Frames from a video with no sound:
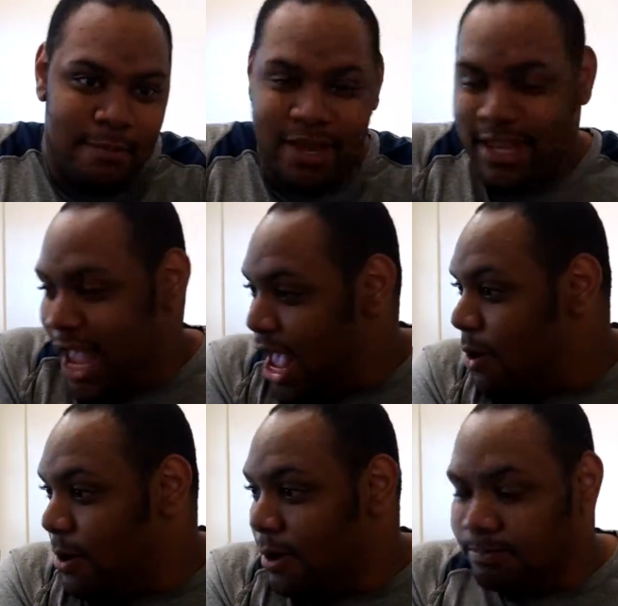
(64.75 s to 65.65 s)
But
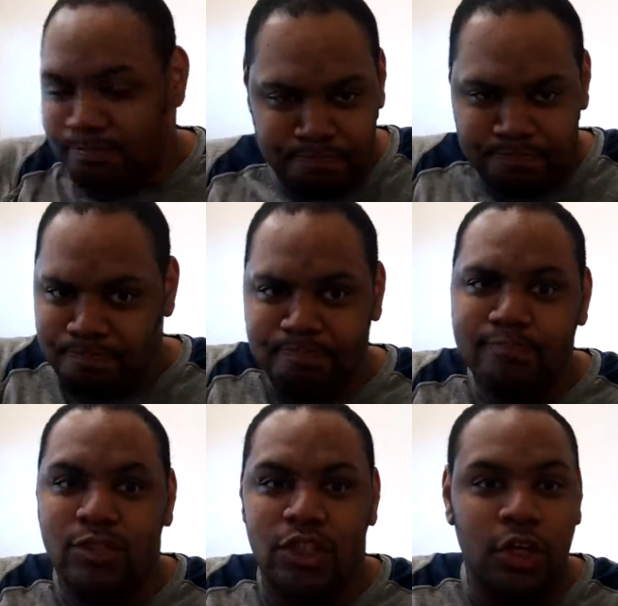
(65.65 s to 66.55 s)
now, um,
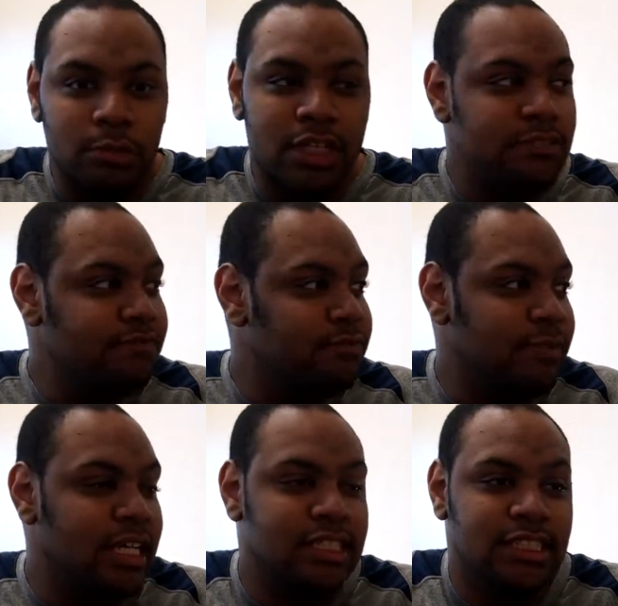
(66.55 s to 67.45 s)
too much
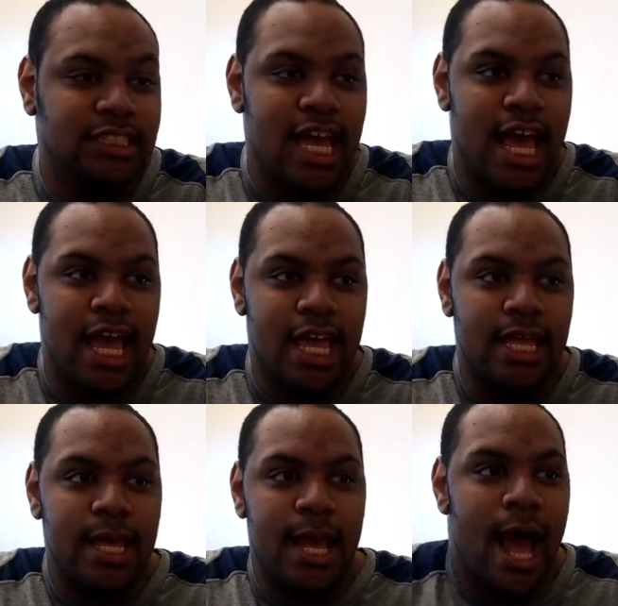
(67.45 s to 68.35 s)
information
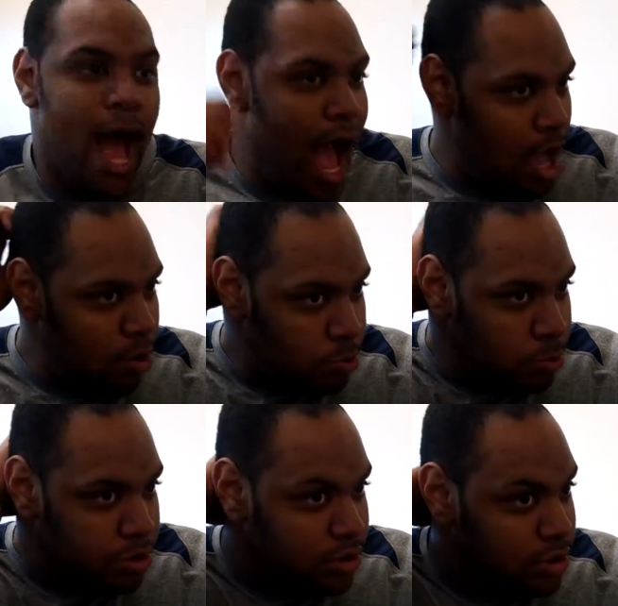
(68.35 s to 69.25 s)
that I
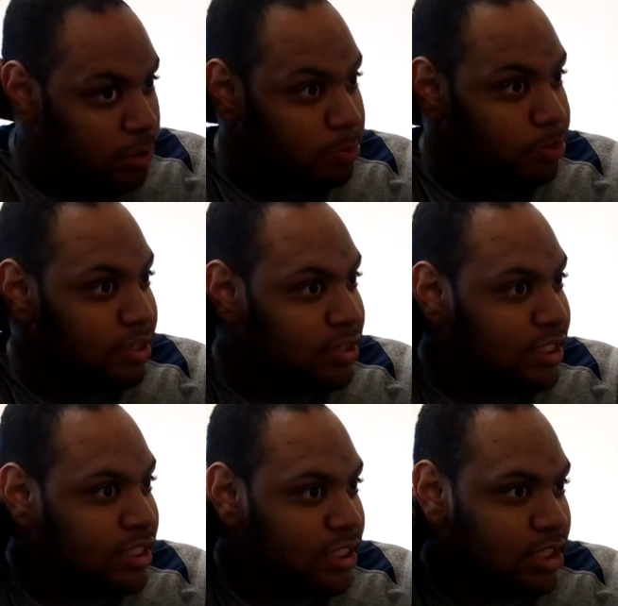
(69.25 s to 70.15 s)
don't want them to
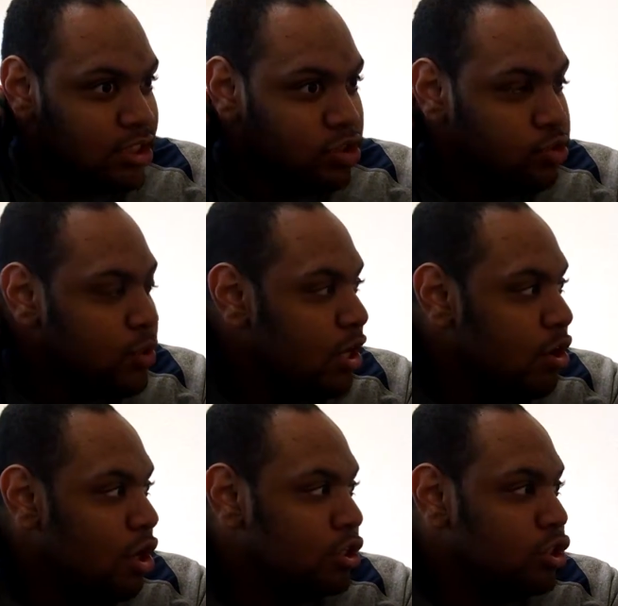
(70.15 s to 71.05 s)
put this
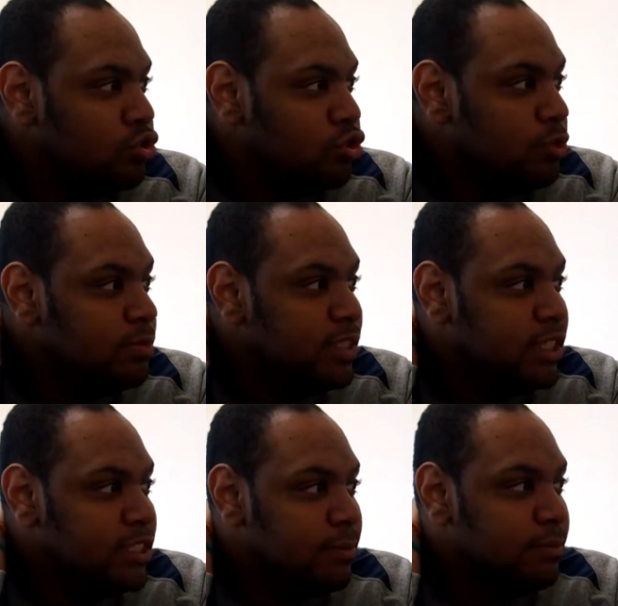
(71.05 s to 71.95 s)
trailer on YouTube
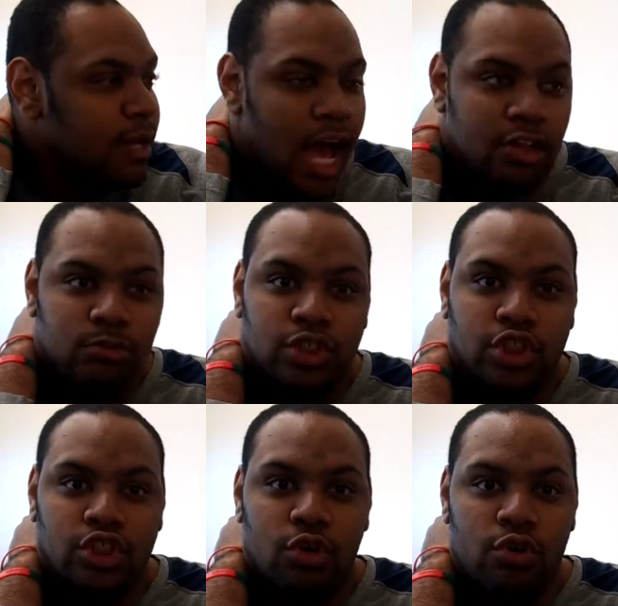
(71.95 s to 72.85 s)
because um, I don't want
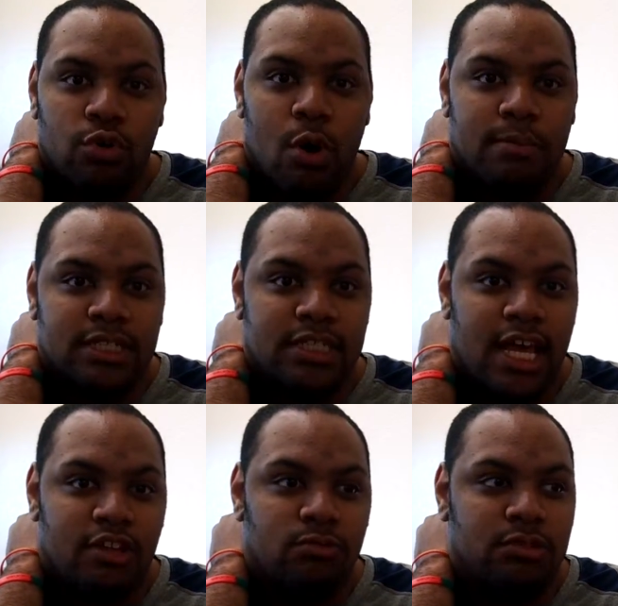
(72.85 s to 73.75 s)
to show you all because
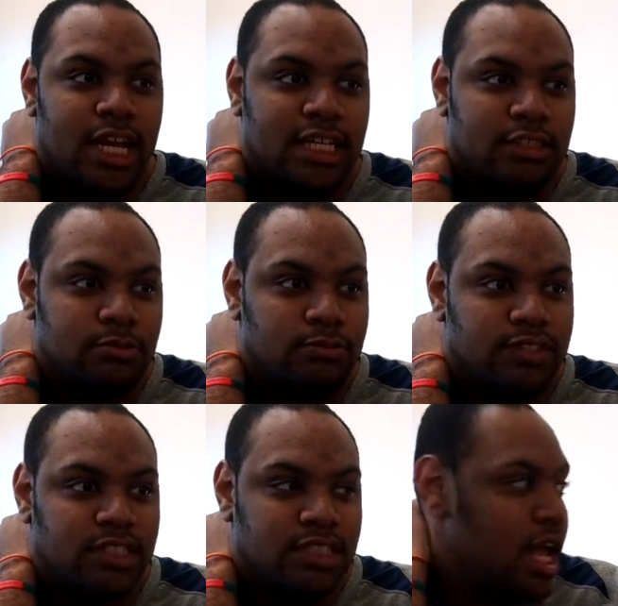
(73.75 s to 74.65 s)
I don't like this
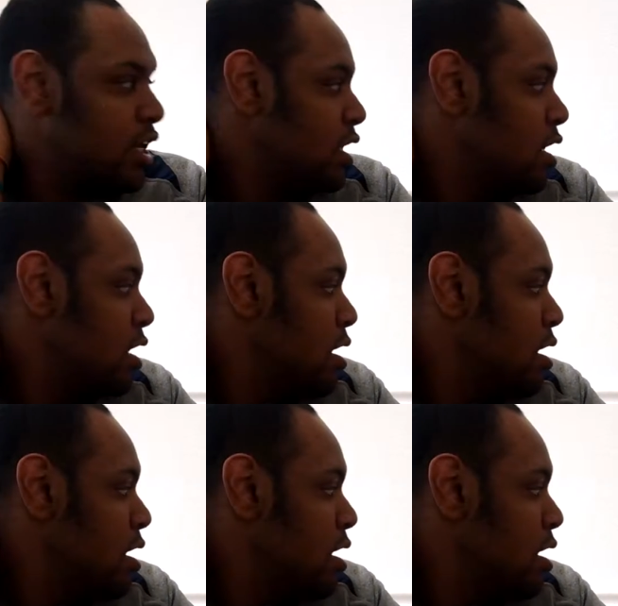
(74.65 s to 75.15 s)
movie suck.